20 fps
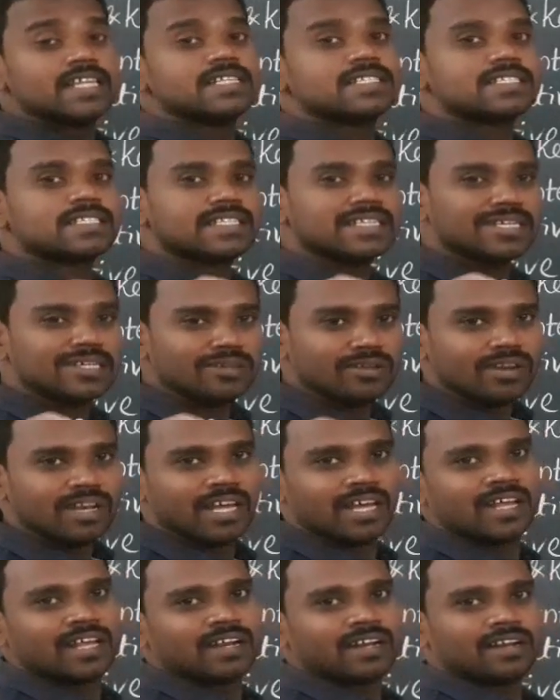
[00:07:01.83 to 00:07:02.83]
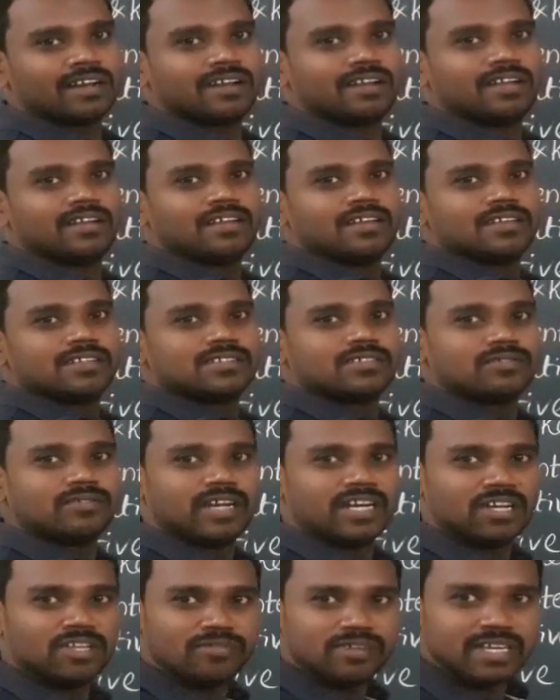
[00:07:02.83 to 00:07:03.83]
singular. So
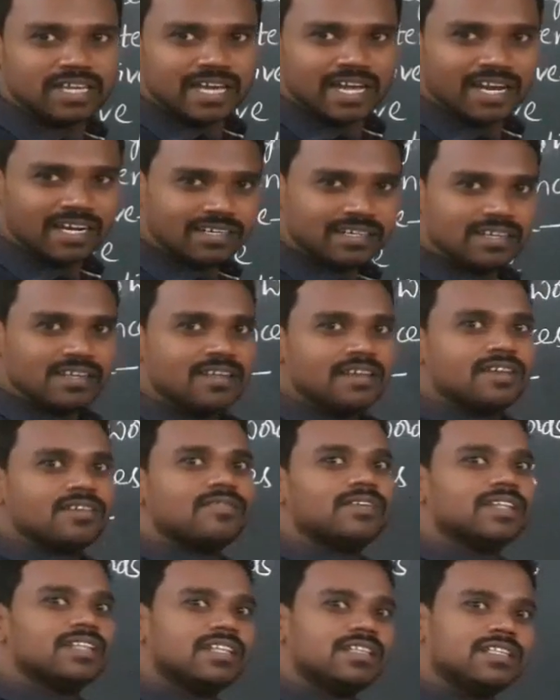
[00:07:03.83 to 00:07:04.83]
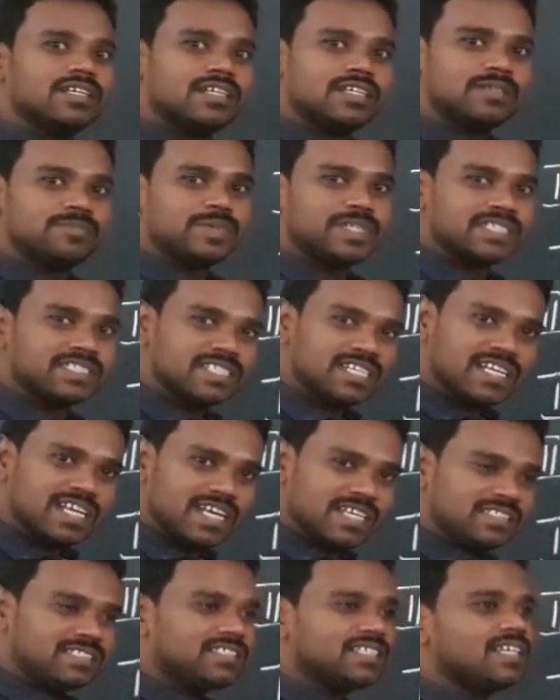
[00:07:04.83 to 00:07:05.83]
when do we add? When the third person
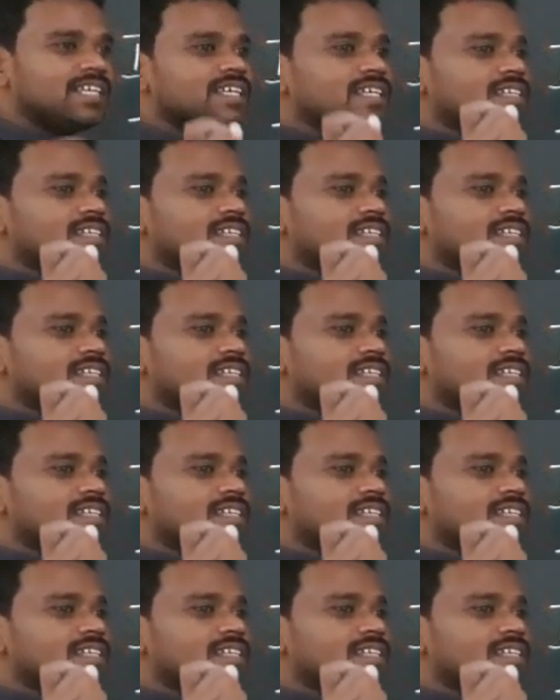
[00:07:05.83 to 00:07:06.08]
is